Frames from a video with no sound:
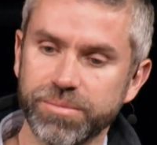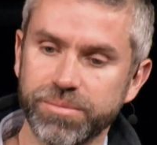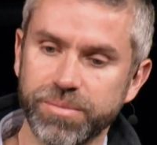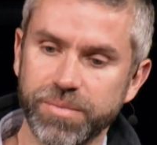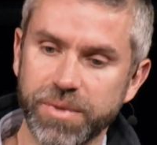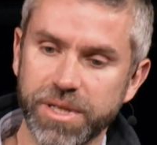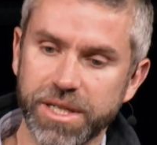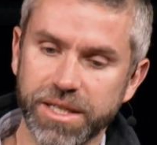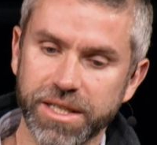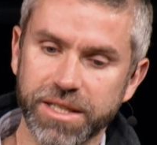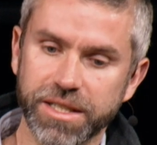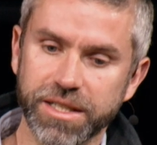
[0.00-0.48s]

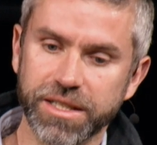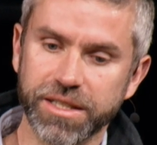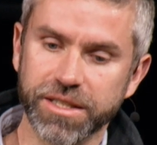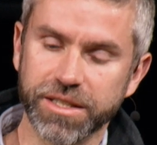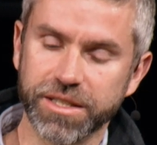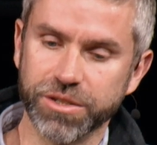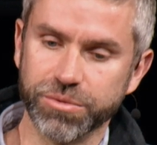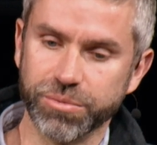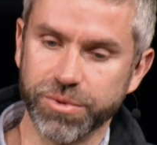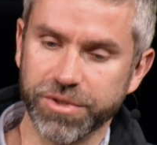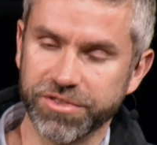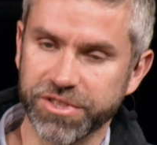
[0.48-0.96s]

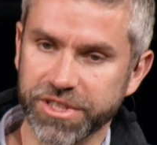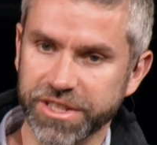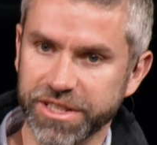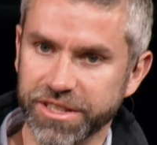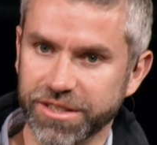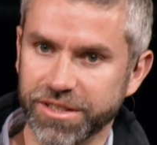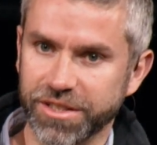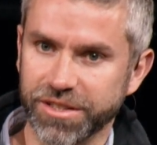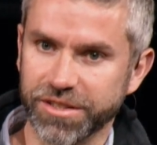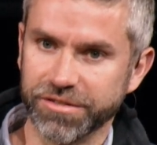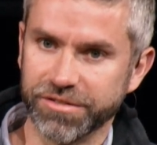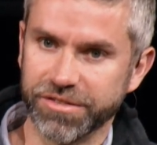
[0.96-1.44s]
Because we've seen a
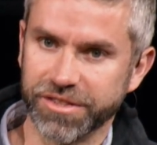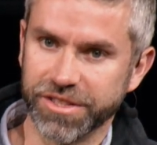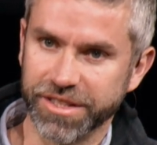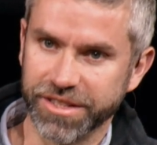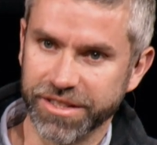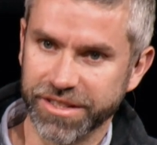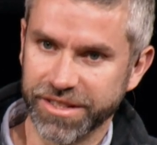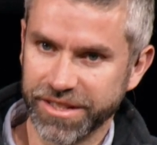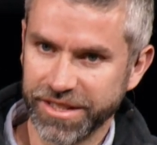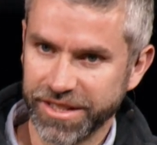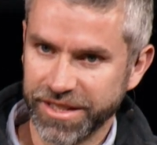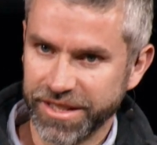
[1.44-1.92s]
lot of
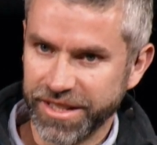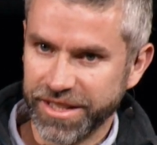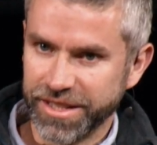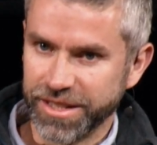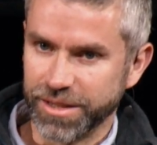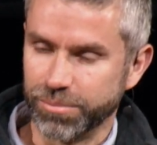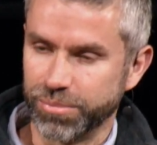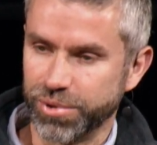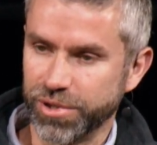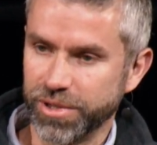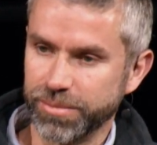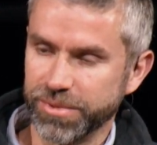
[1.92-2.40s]

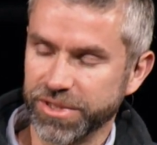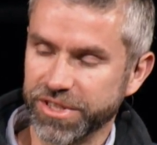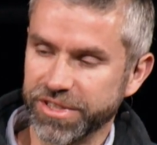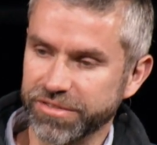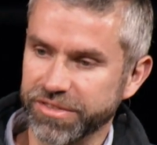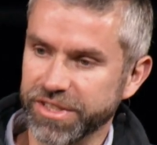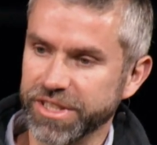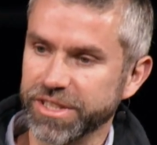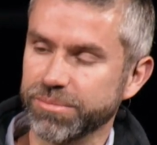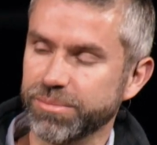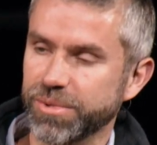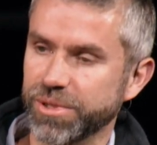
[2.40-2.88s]
the promise of
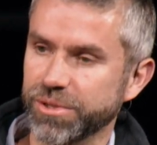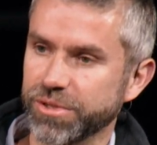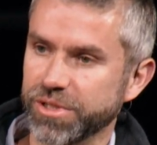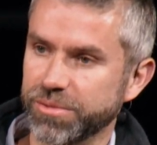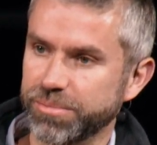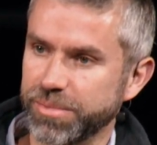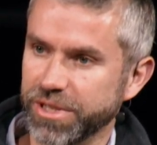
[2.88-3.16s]
these models,